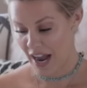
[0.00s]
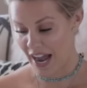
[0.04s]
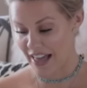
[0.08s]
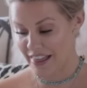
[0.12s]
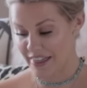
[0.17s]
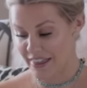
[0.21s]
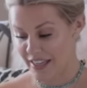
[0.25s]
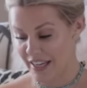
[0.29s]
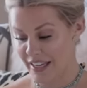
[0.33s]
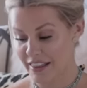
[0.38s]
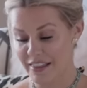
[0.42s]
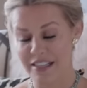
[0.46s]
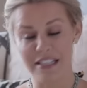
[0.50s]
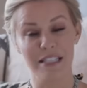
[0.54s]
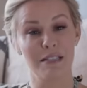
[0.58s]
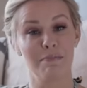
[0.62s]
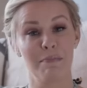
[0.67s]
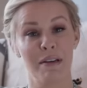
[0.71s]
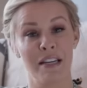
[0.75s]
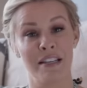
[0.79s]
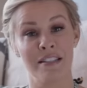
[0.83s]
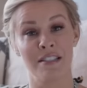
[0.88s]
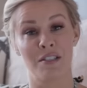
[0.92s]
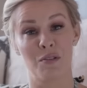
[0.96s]
I think this
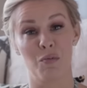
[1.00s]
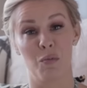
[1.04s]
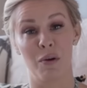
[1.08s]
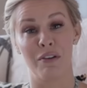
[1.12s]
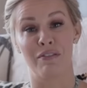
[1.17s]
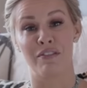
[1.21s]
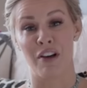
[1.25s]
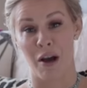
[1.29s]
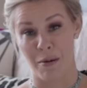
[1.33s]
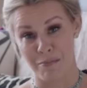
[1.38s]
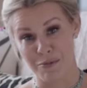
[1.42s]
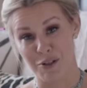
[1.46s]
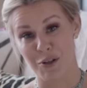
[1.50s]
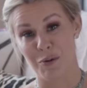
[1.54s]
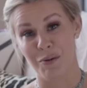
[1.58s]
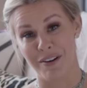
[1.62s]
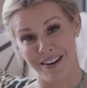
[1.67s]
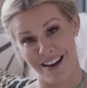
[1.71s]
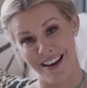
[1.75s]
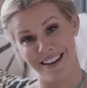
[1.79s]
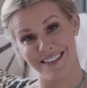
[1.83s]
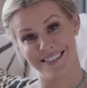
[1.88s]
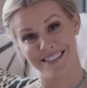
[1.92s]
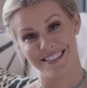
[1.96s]
means we've come to an
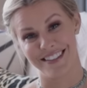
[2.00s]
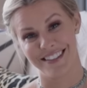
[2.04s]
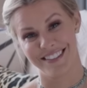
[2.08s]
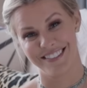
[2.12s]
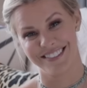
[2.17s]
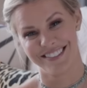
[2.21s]
end.